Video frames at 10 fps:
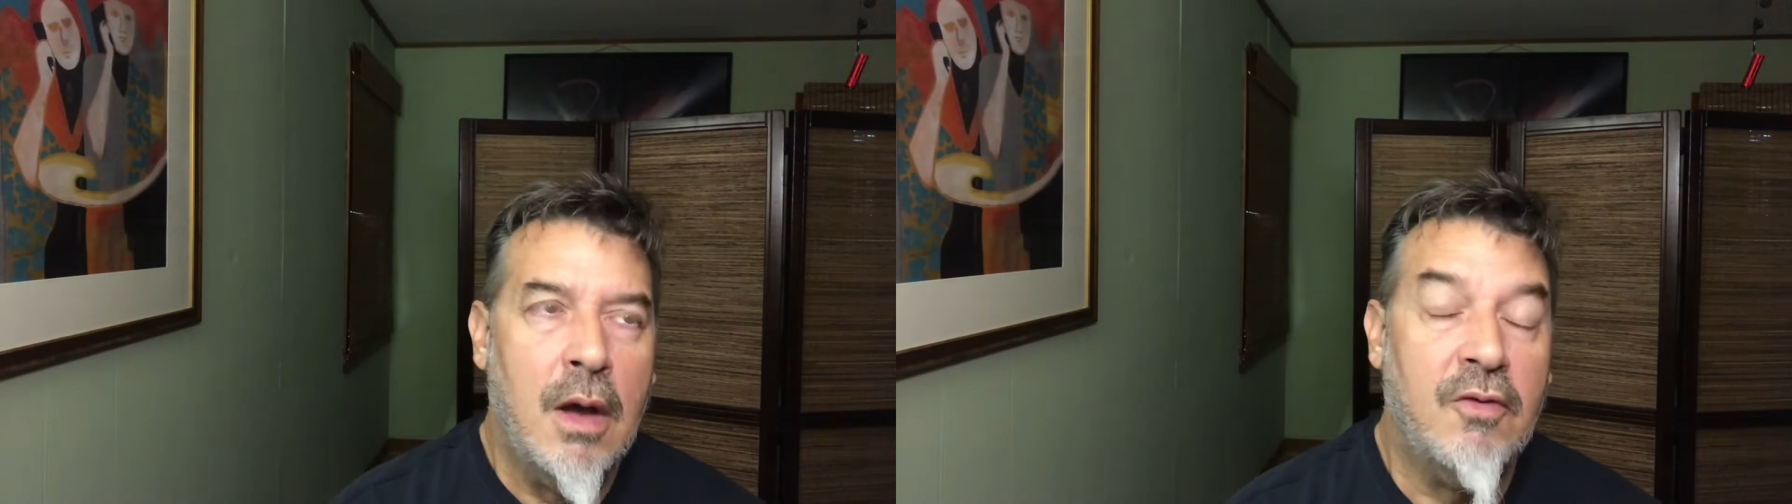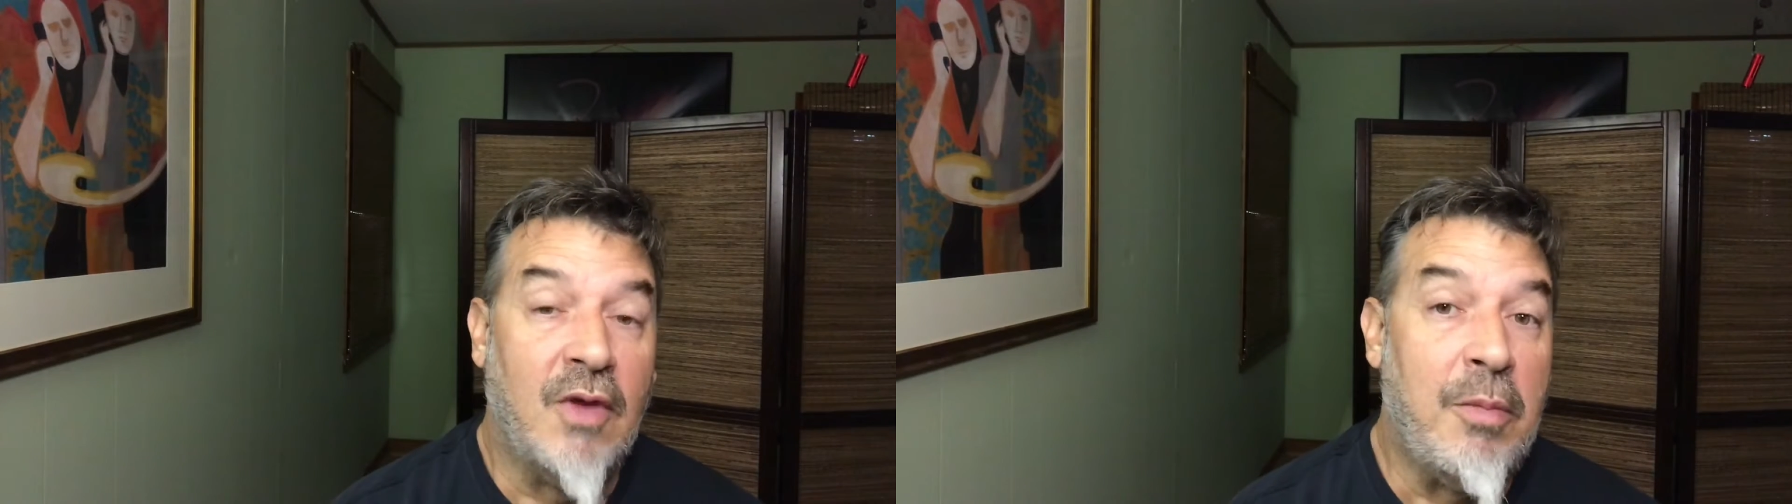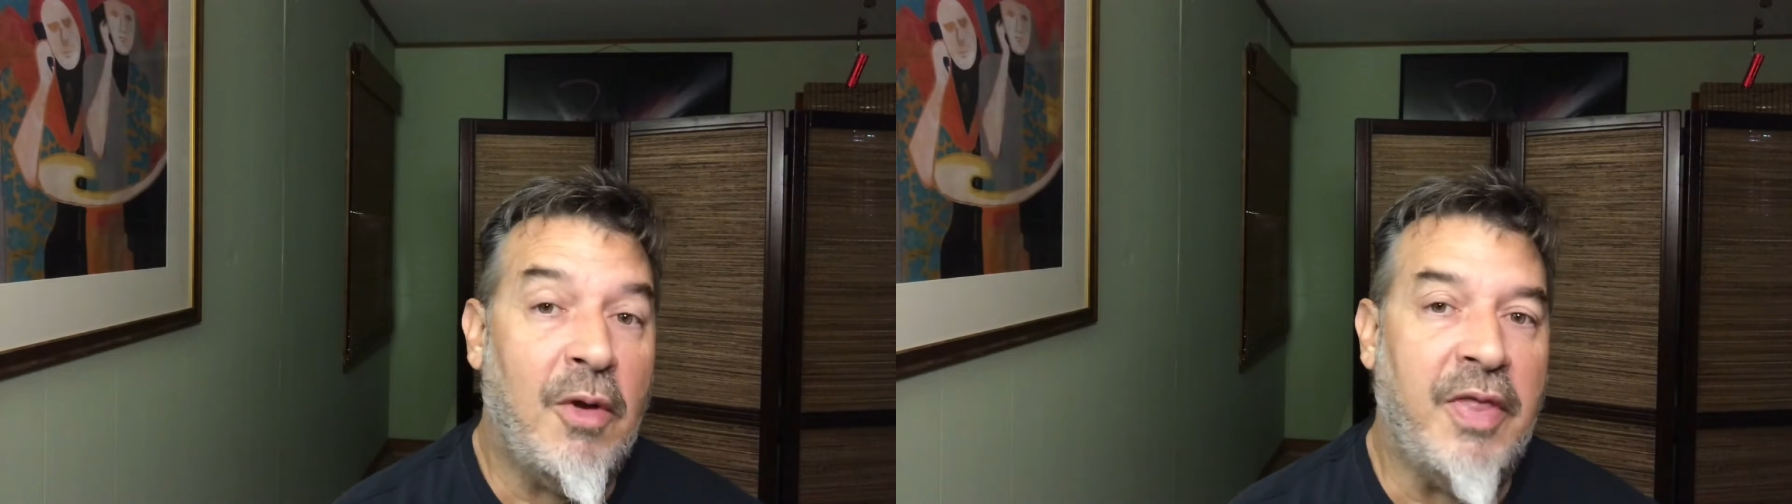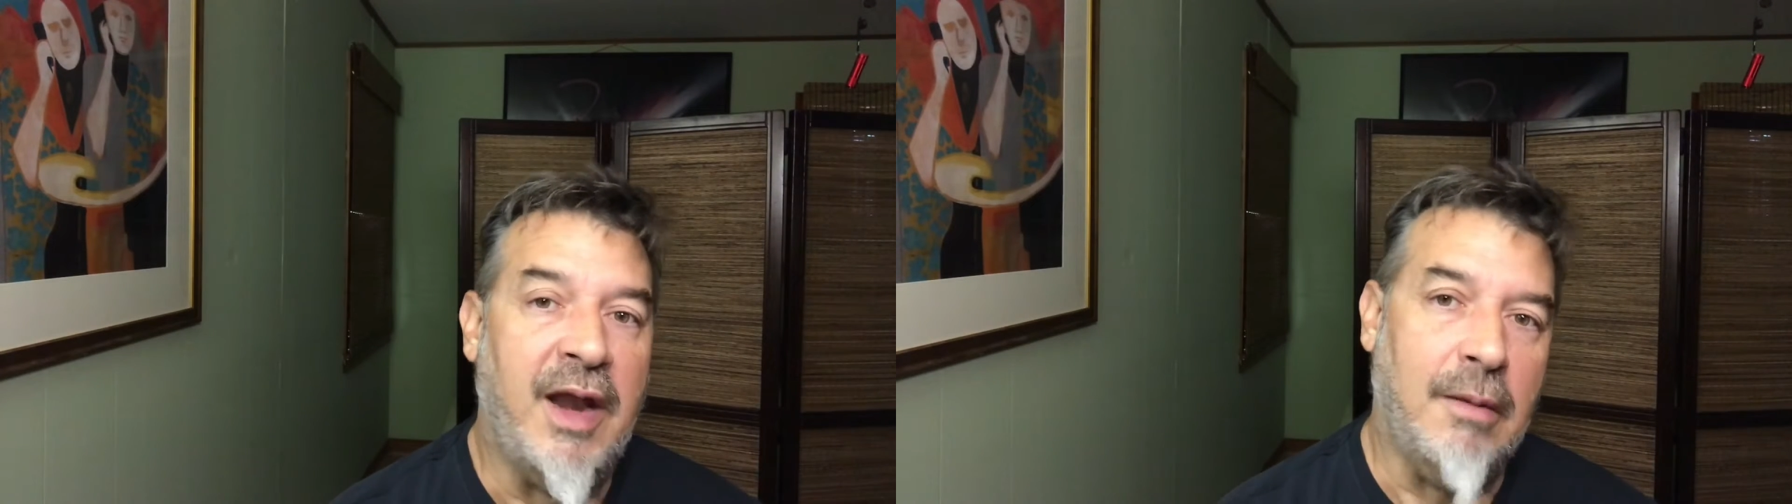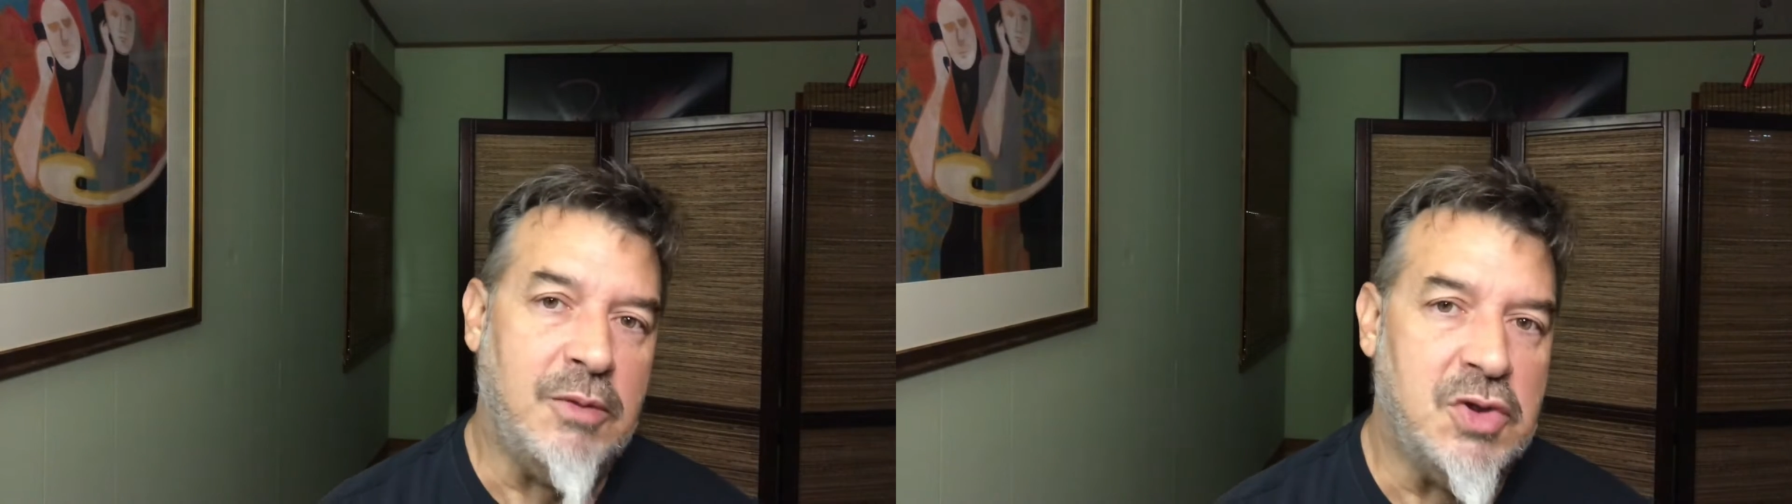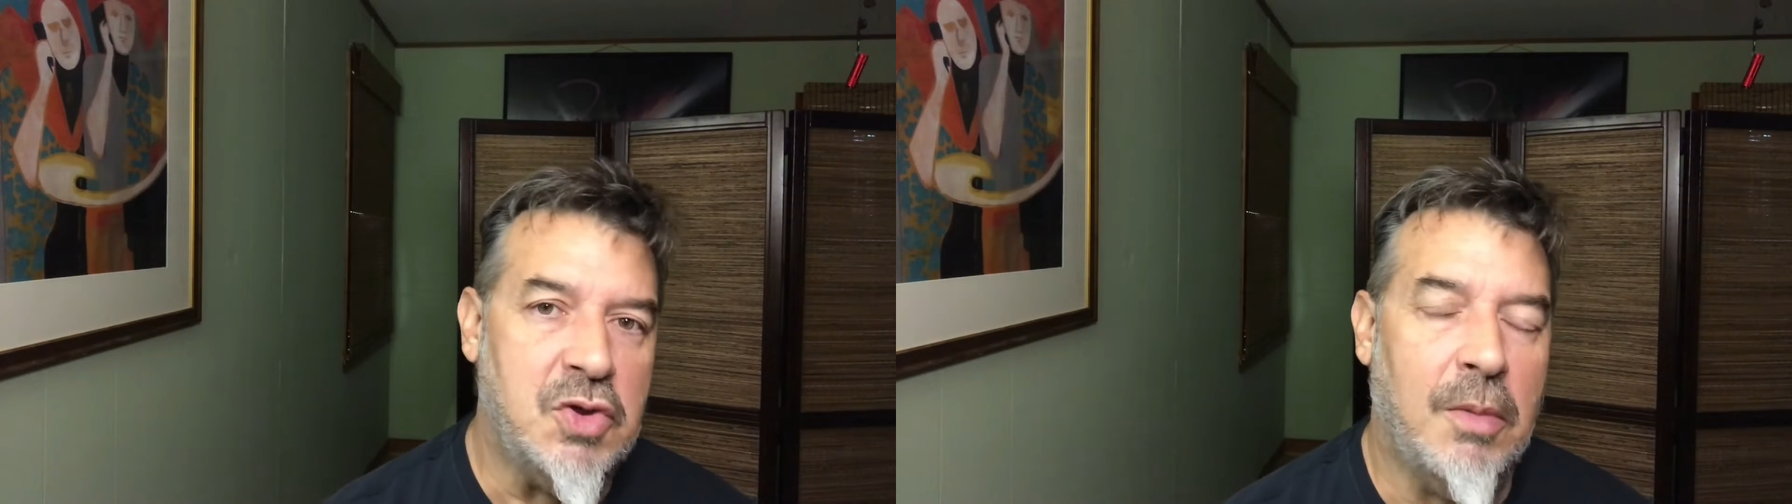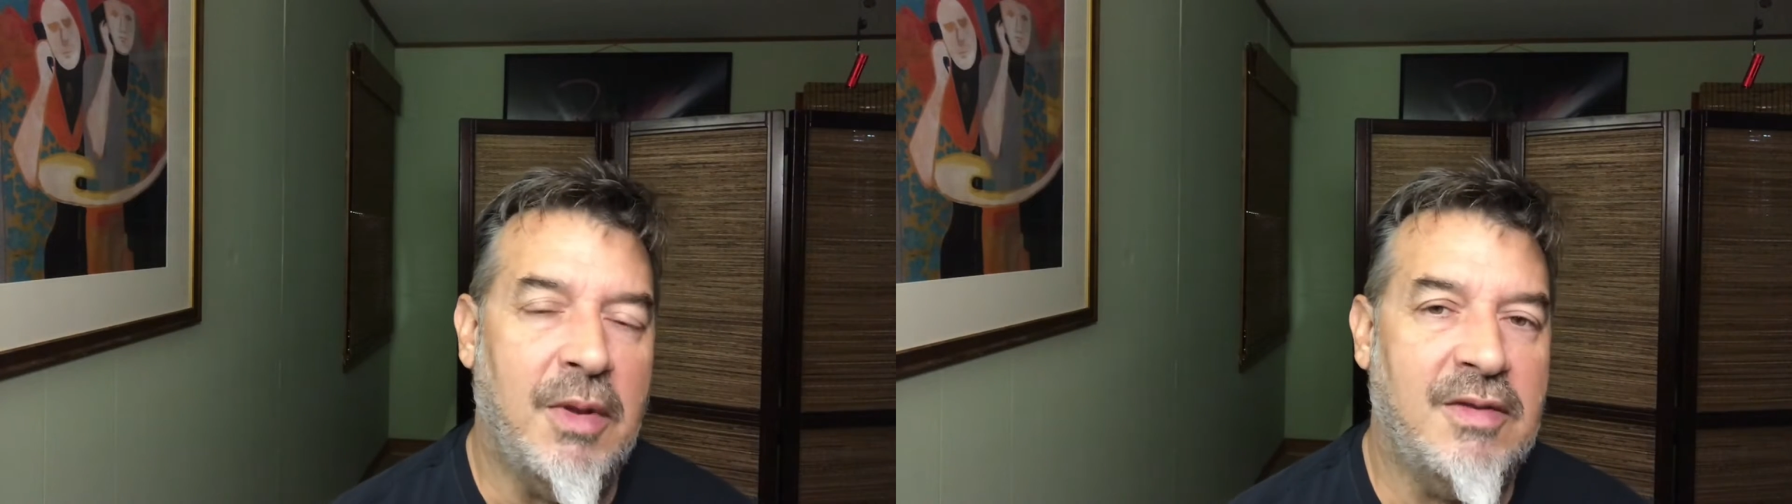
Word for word: So I brought that up to him.